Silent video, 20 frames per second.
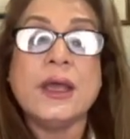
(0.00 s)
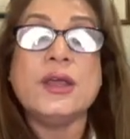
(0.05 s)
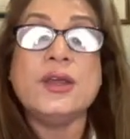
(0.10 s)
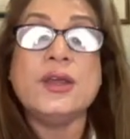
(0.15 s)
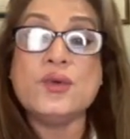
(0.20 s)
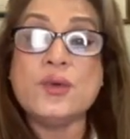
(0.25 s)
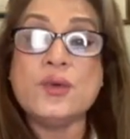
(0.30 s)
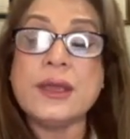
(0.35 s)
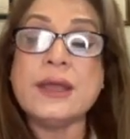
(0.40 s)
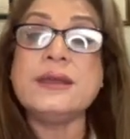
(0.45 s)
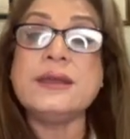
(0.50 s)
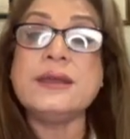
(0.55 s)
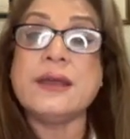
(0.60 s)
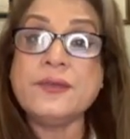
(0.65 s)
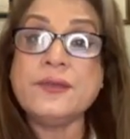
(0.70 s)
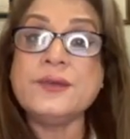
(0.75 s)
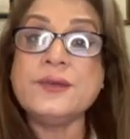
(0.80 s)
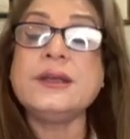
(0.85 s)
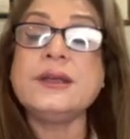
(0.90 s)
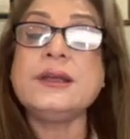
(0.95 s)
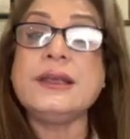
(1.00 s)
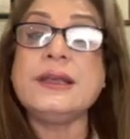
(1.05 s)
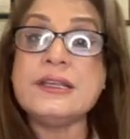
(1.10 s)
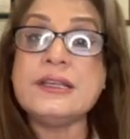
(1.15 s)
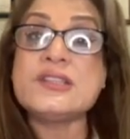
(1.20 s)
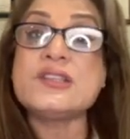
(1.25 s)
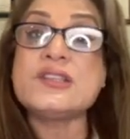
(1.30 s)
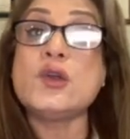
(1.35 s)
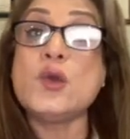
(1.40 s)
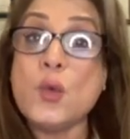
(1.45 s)
You can definitely
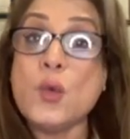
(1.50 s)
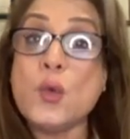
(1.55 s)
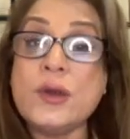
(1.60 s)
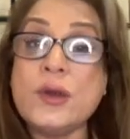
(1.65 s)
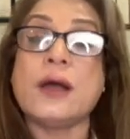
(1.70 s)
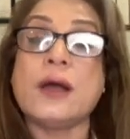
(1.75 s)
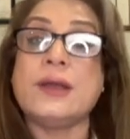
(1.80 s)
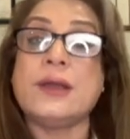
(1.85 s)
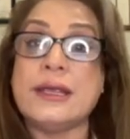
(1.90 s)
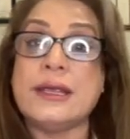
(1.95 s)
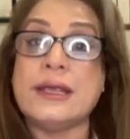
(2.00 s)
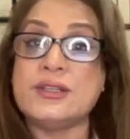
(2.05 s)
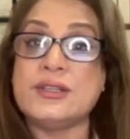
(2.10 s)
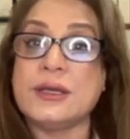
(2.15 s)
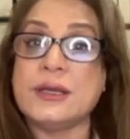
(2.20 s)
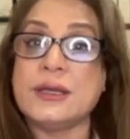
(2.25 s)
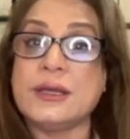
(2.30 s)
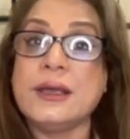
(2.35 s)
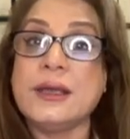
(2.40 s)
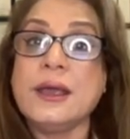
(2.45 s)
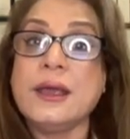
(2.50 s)
slow down aging